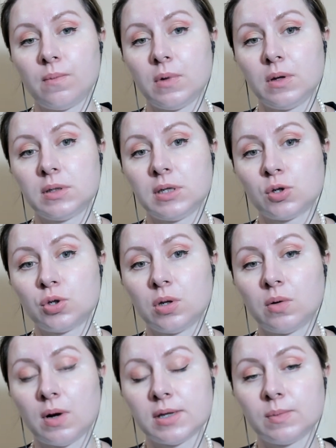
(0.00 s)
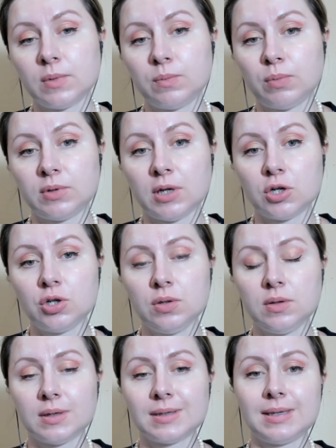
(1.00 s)
Sexual harassment
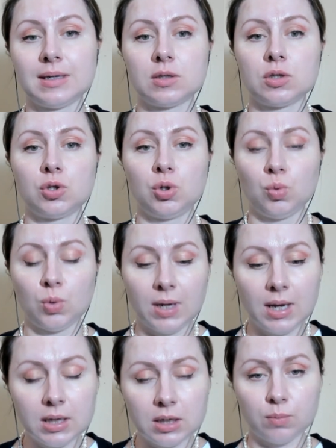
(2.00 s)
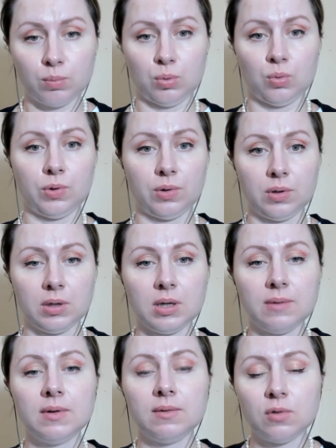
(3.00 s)
protection extends to any employer,
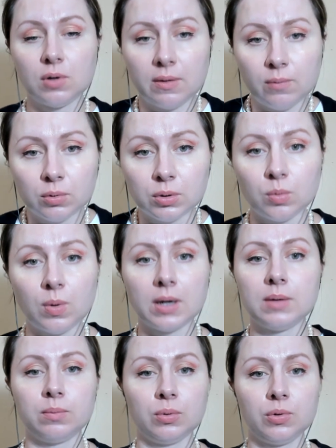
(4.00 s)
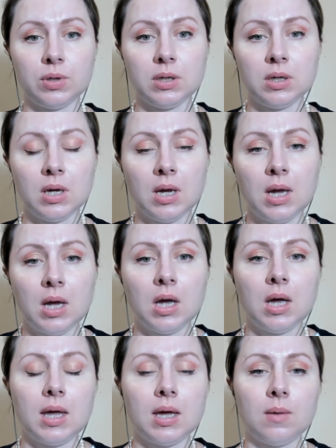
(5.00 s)
even if you have only one employee.
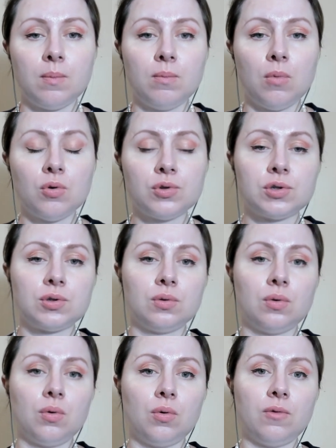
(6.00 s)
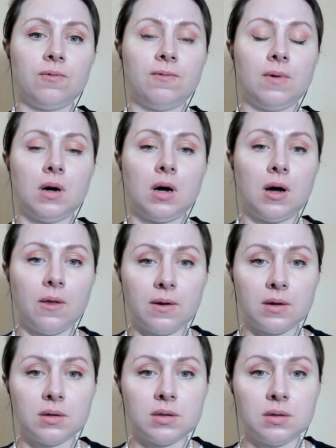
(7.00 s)
Most of
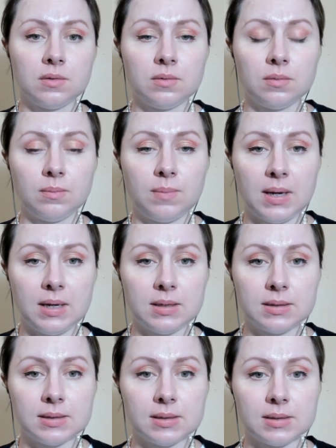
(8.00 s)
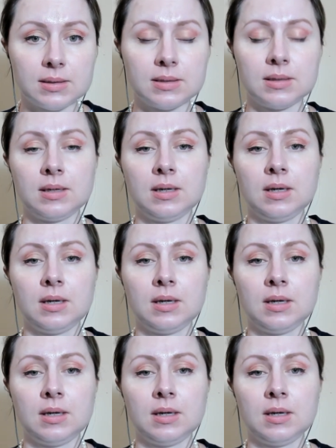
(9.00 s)
other bases